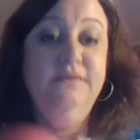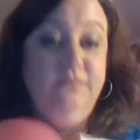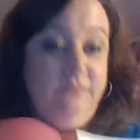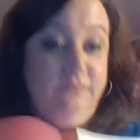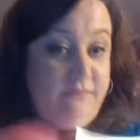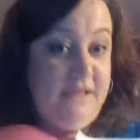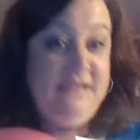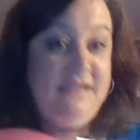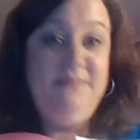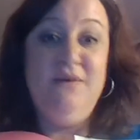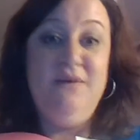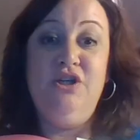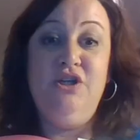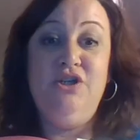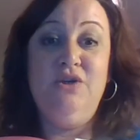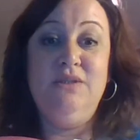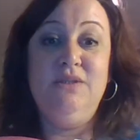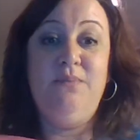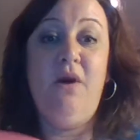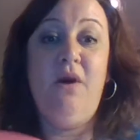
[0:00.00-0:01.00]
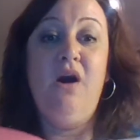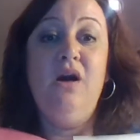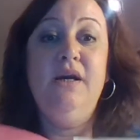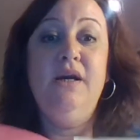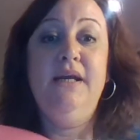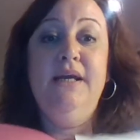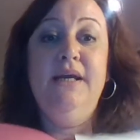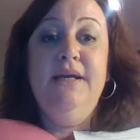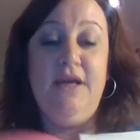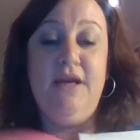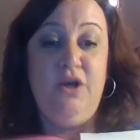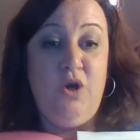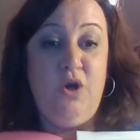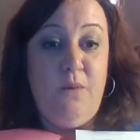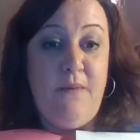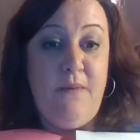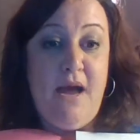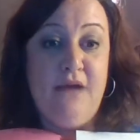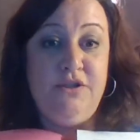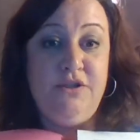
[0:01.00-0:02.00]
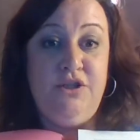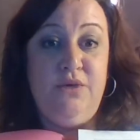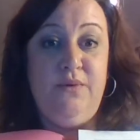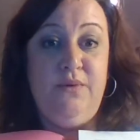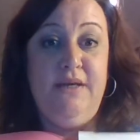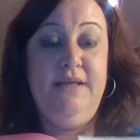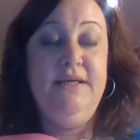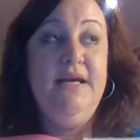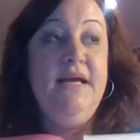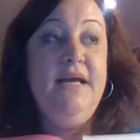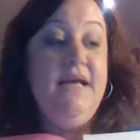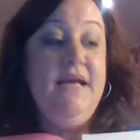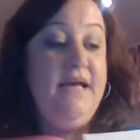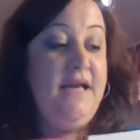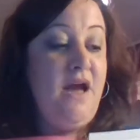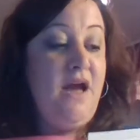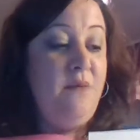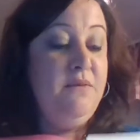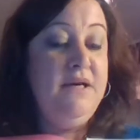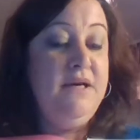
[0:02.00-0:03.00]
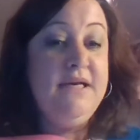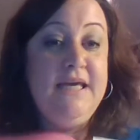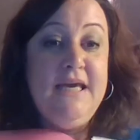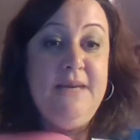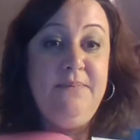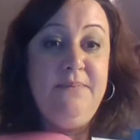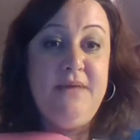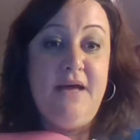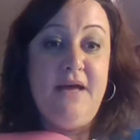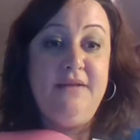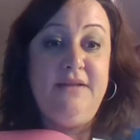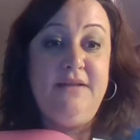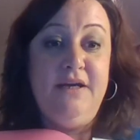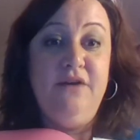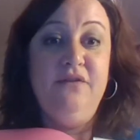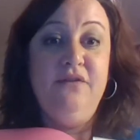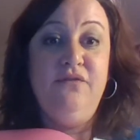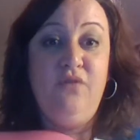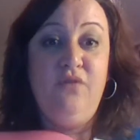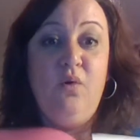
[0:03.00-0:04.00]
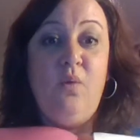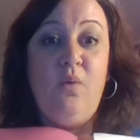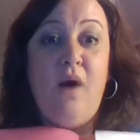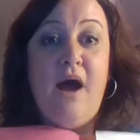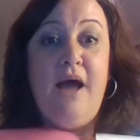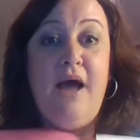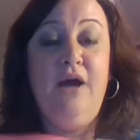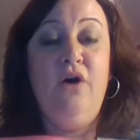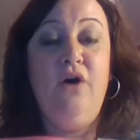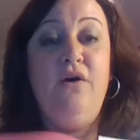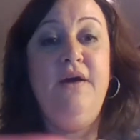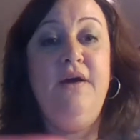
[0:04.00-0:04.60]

that's Mary Jo's party. I can go back to it, and I'm going to keep that there for a while.